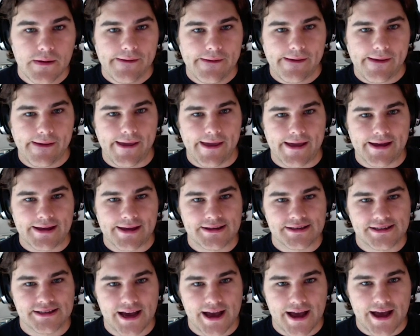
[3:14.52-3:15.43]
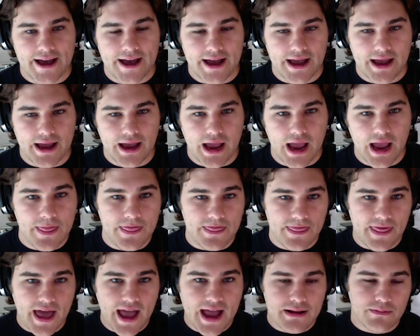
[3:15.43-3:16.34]
And
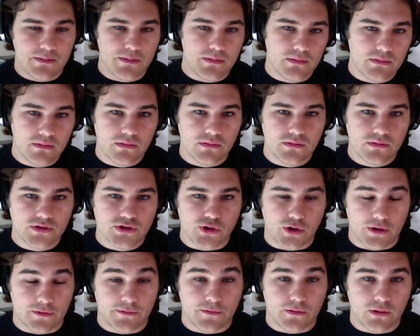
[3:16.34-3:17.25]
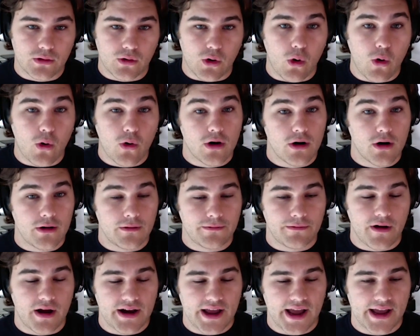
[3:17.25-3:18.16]
that sort of core
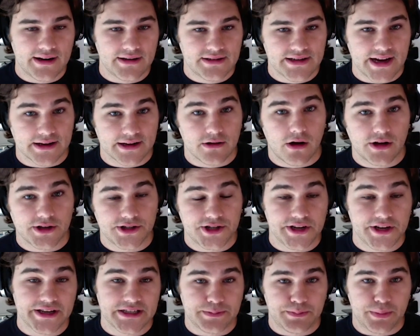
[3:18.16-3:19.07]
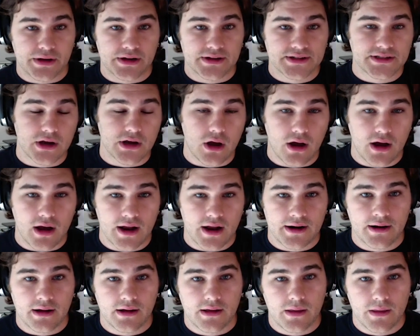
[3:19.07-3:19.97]
front-end technology is built
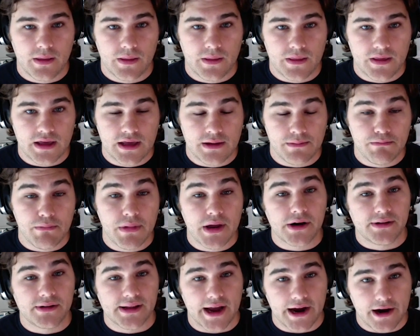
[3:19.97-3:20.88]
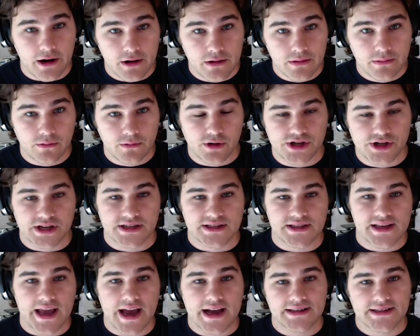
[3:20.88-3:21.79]
on the middle layer, which is
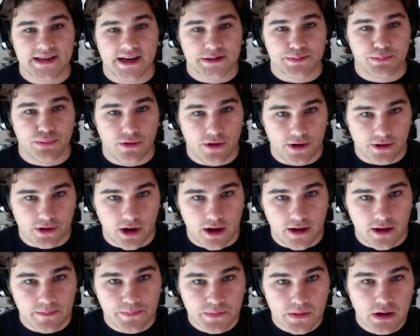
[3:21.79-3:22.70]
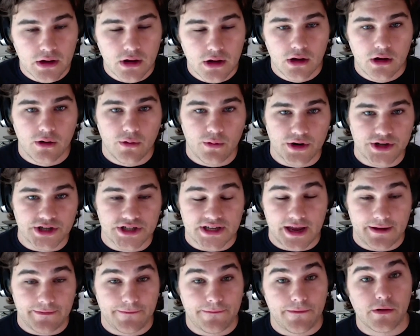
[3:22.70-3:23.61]
the SX protocol, which is
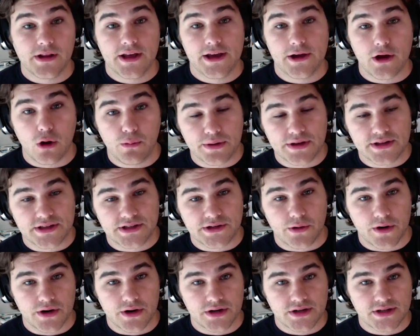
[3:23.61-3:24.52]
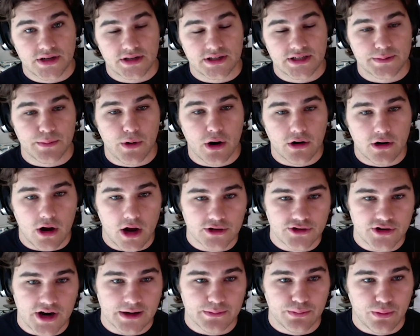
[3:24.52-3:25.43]
a fully open source smart
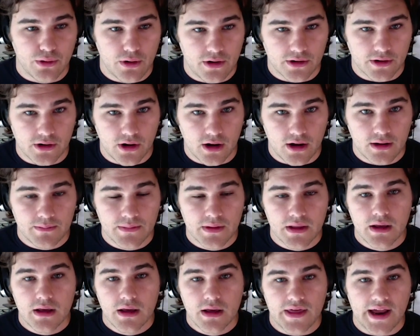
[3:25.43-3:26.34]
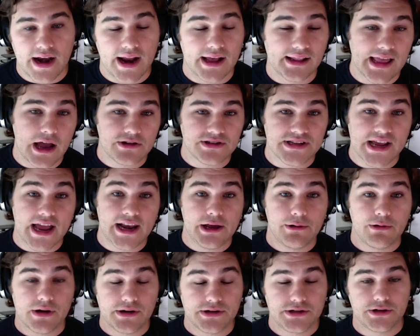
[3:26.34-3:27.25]
contract protocol that allows
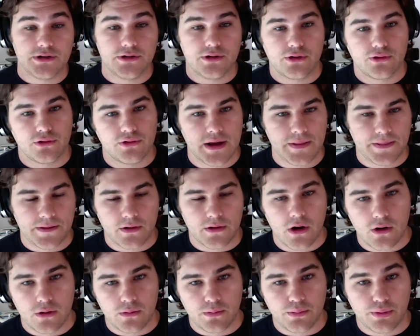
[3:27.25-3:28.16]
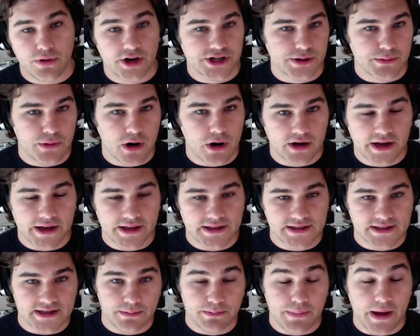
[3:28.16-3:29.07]
anyone to create their own prediction
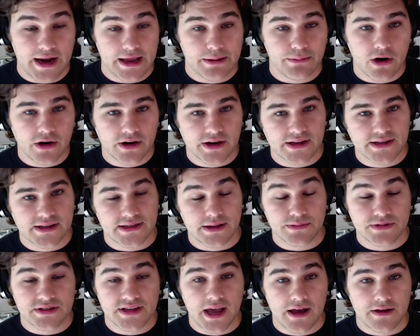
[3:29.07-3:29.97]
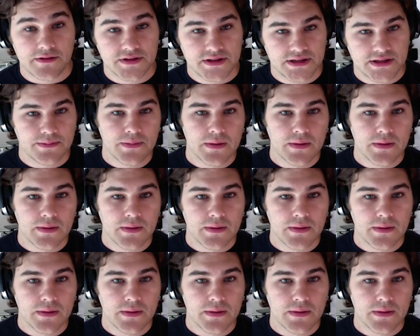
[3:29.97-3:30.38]
markets and betting markets themselves,